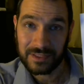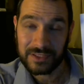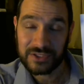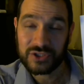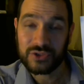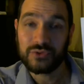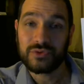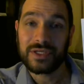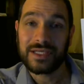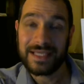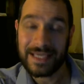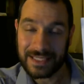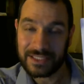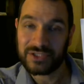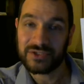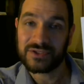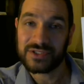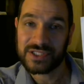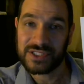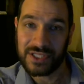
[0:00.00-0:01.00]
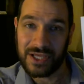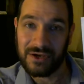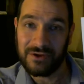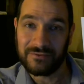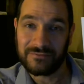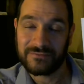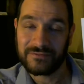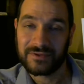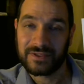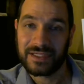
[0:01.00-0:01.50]
to get
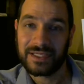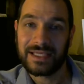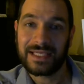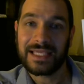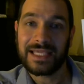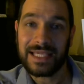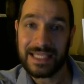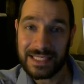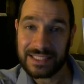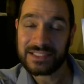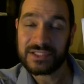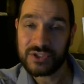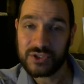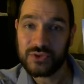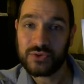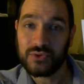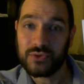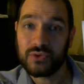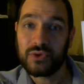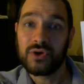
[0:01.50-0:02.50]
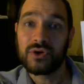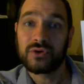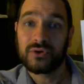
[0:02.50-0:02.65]
yourself into